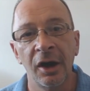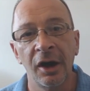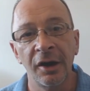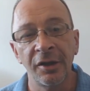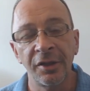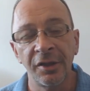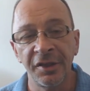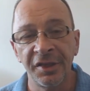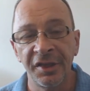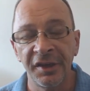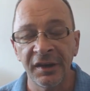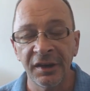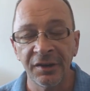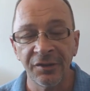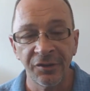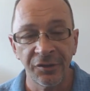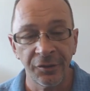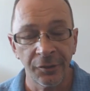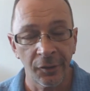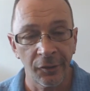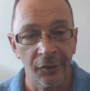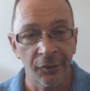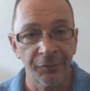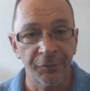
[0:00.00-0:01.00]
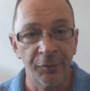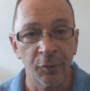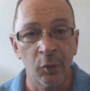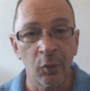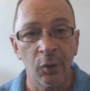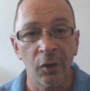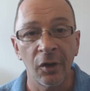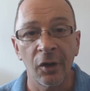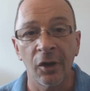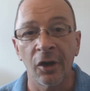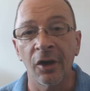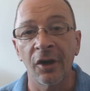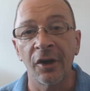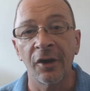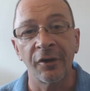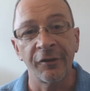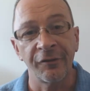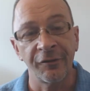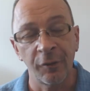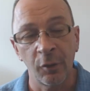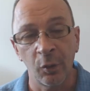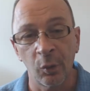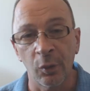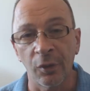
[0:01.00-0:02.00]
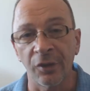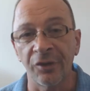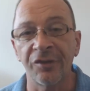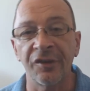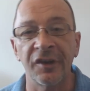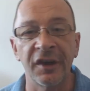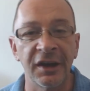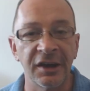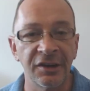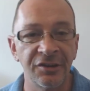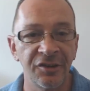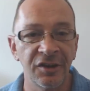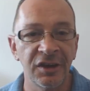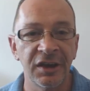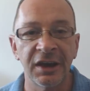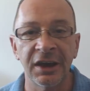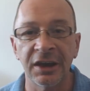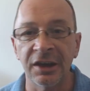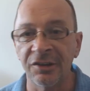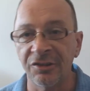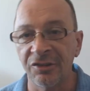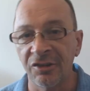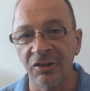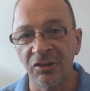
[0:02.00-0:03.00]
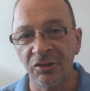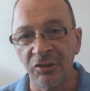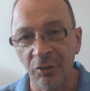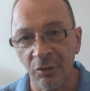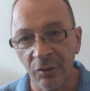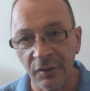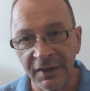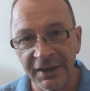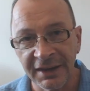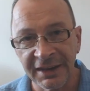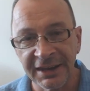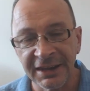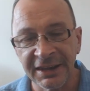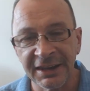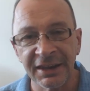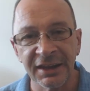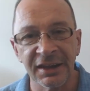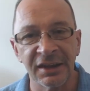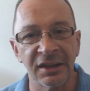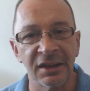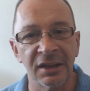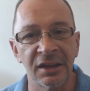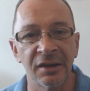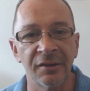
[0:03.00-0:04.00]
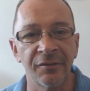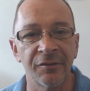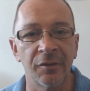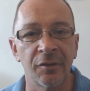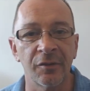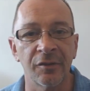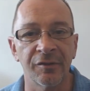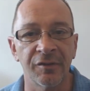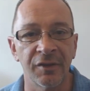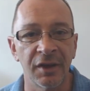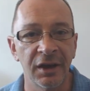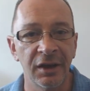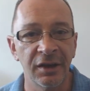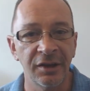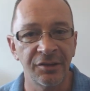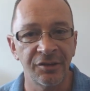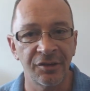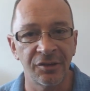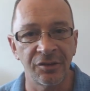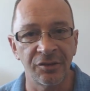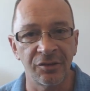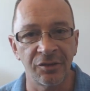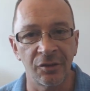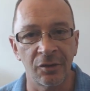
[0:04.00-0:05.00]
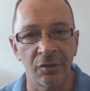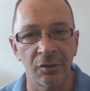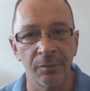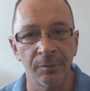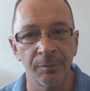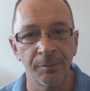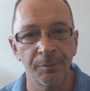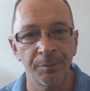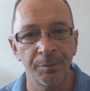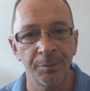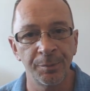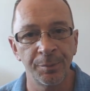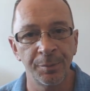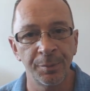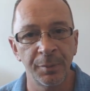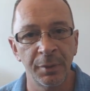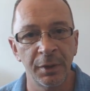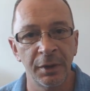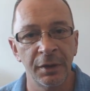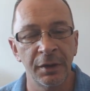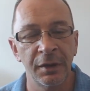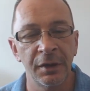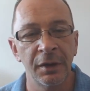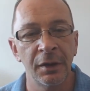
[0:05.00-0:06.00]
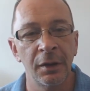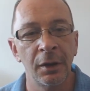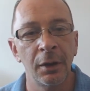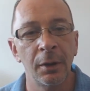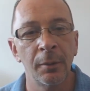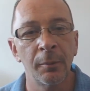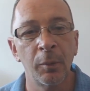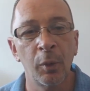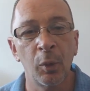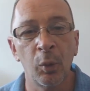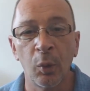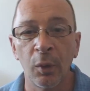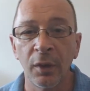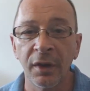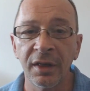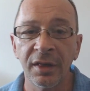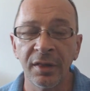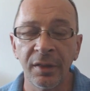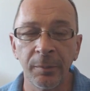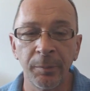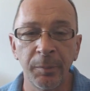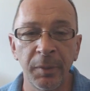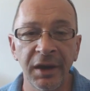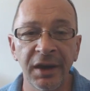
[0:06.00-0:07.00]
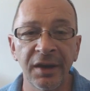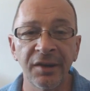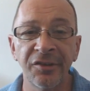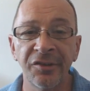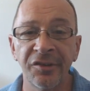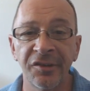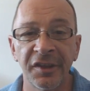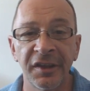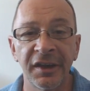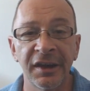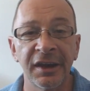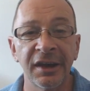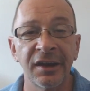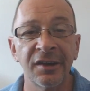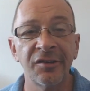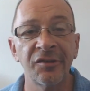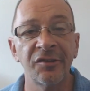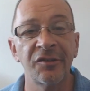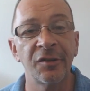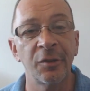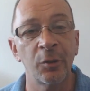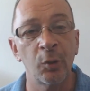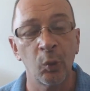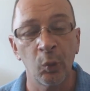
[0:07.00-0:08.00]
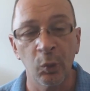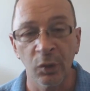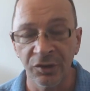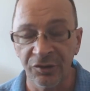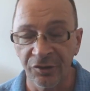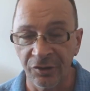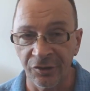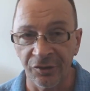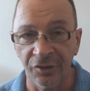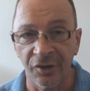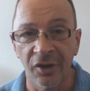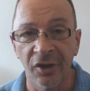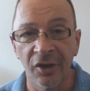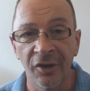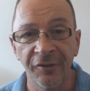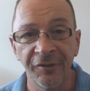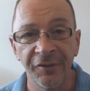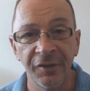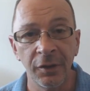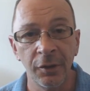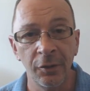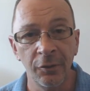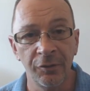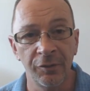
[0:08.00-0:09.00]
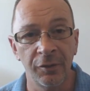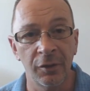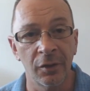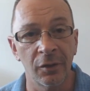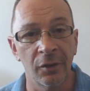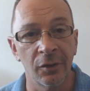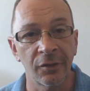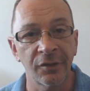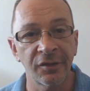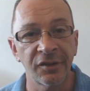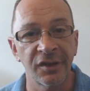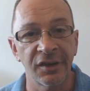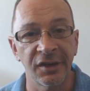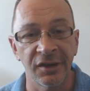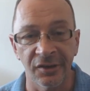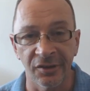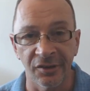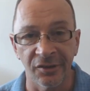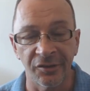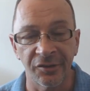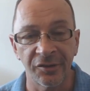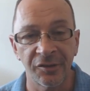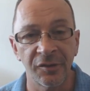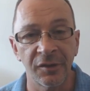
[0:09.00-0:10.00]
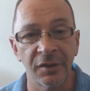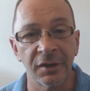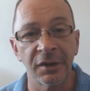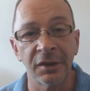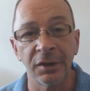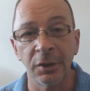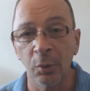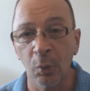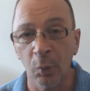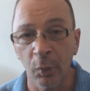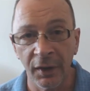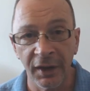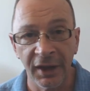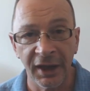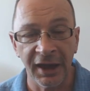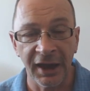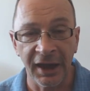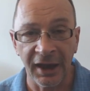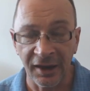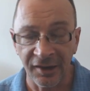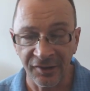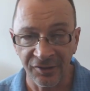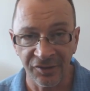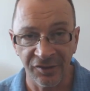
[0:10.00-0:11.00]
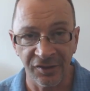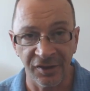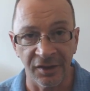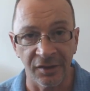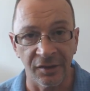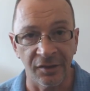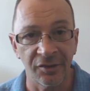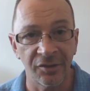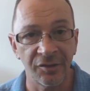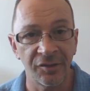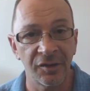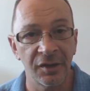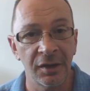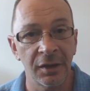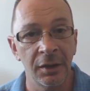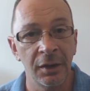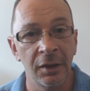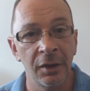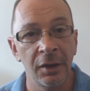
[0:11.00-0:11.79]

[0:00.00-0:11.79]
Other things to look for are, of course, education, training, and level of licensure. But one of the biggest things which is often overlooked is, and you want to ask this,